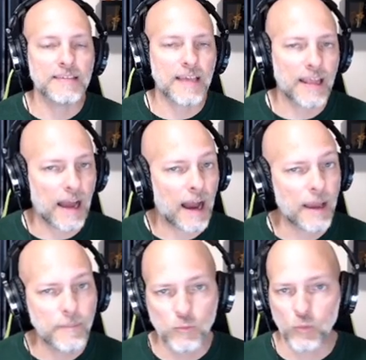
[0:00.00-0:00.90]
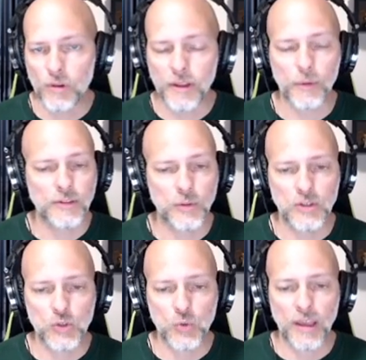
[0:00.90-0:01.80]
and I'm really going to
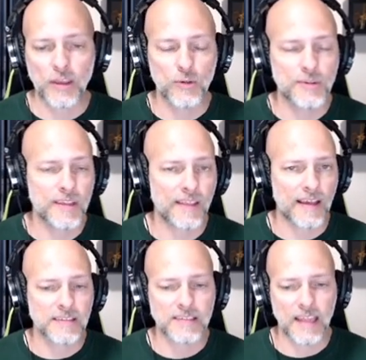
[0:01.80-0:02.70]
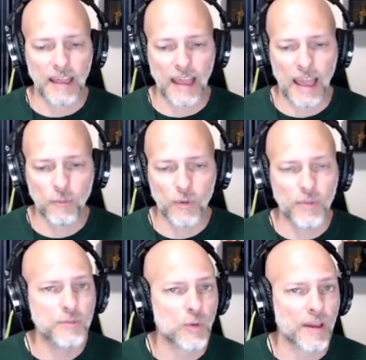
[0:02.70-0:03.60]
enjoy using that steady aim with
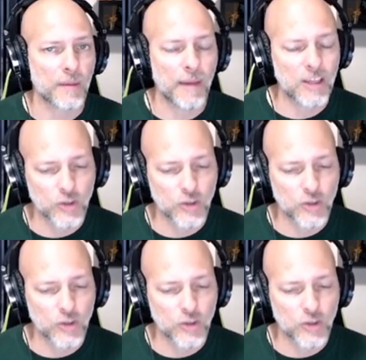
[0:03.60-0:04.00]
them so I can make sure